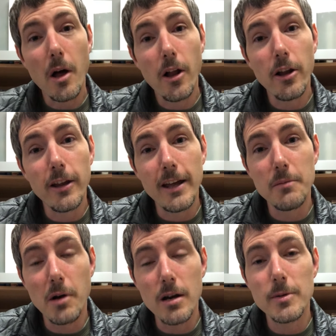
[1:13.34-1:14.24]
Paul
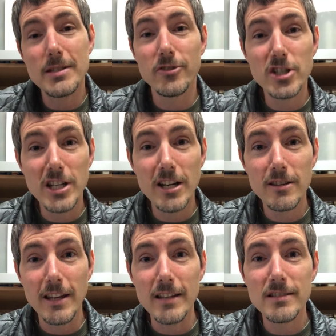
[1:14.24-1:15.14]
and Barnabas have
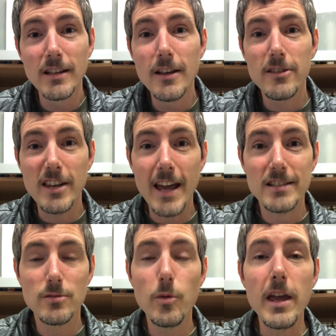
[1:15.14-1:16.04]
shared this, the
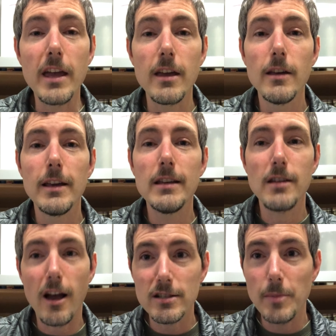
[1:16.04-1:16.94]
next week it
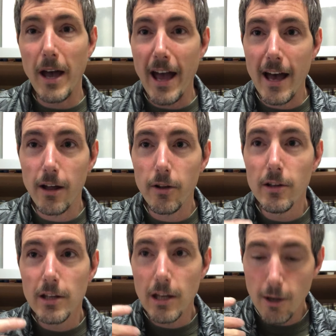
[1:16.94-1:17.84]
talks about
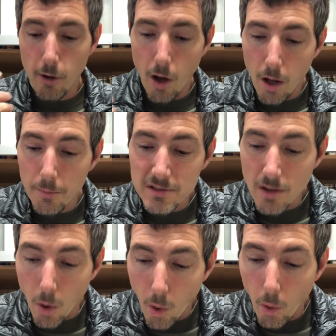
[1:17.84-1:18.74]
how, you know,
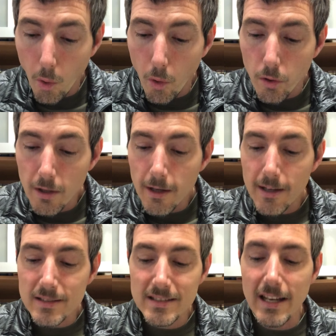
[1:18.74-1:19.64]
almost the whole
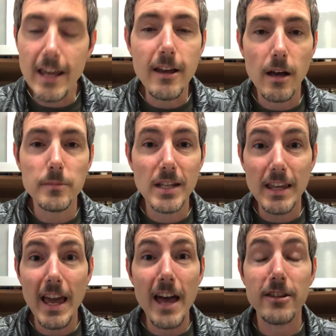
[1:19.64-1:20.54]
uh, city comes
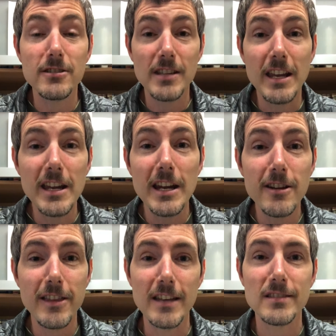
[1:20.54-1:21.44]
and gathers to
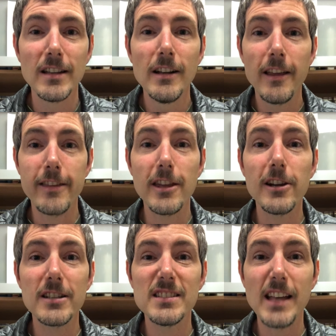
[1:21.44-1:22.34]
hear this. Like
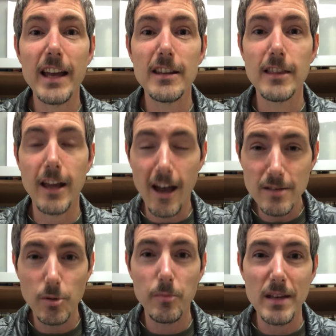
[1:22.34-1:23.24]
they're excited. The
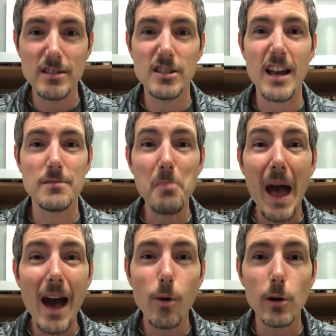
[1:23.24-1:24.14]
gospel message has
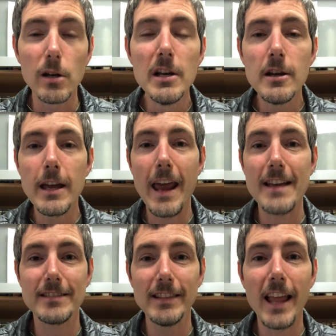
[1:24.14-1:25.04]
power, it
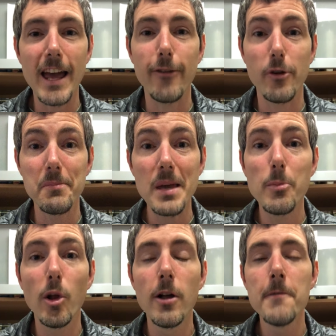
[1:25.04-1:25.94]
has life, and
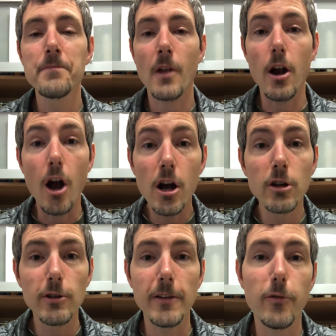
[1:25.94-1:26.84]
people are
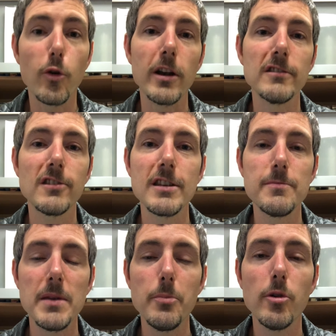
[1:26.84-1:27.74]
hungry for it. And so
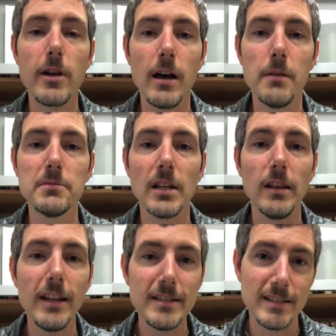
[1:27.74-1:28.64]
these people come to
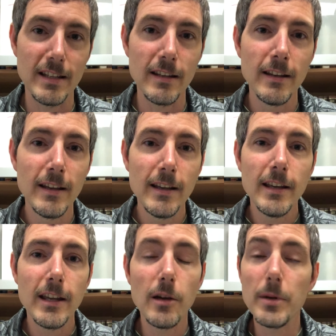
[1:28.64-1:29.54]
listen
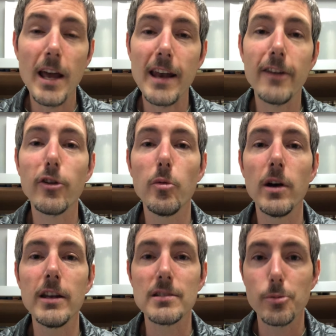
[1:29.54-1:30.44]
you know, but not
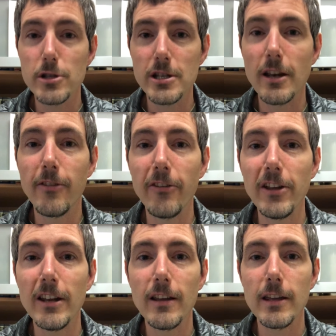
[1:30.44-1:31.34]
everyone is appreciative of
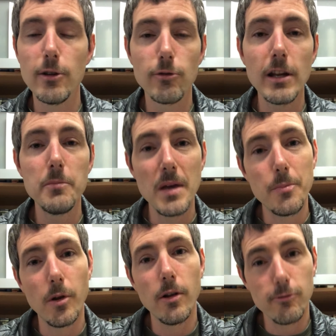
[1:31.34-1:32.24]
it. And you read
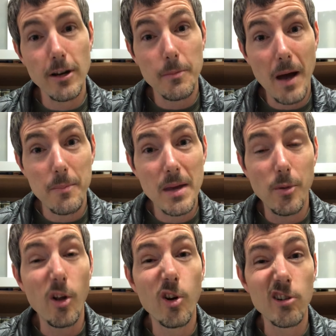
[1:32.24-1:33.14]
people read about
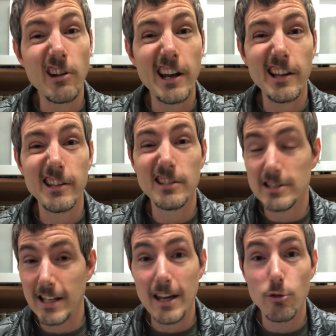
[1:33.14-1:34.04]
people who are ready to,
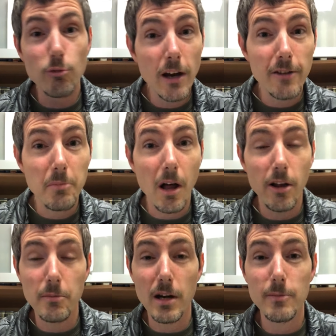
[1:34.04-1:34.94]
to get rid of
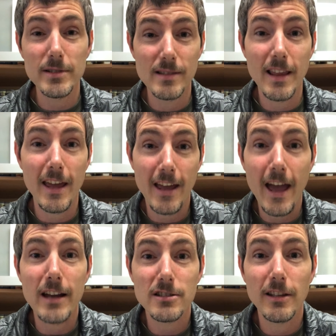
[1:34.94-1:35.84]
Paul and Barnabas, and they
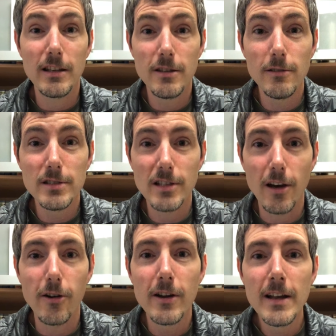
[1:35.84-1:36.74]
actually do
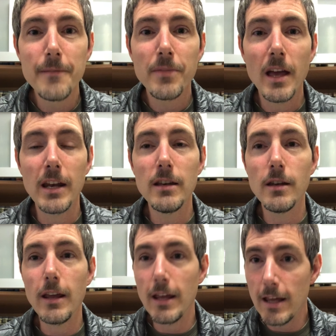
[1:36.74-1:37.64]
so. And
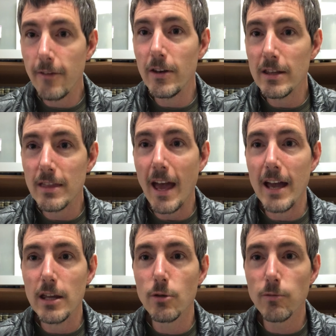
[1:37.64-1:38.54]
in, even at
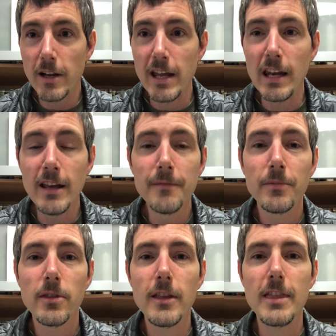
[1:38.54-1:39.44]
that, you read
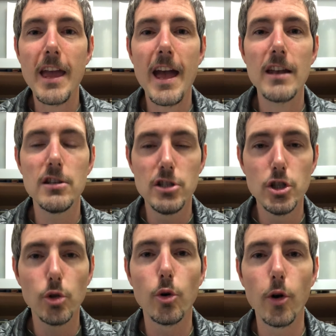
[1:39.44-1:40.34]
that they had
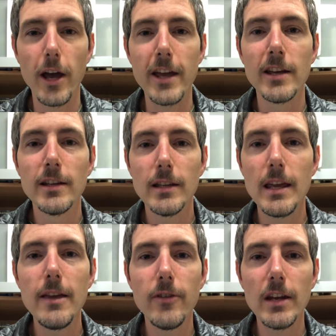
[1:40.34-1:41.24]
joy
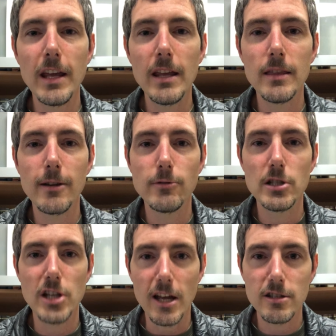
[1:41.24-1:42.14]
even in their
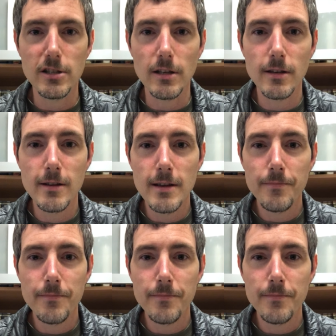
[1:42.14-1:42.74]
rejection.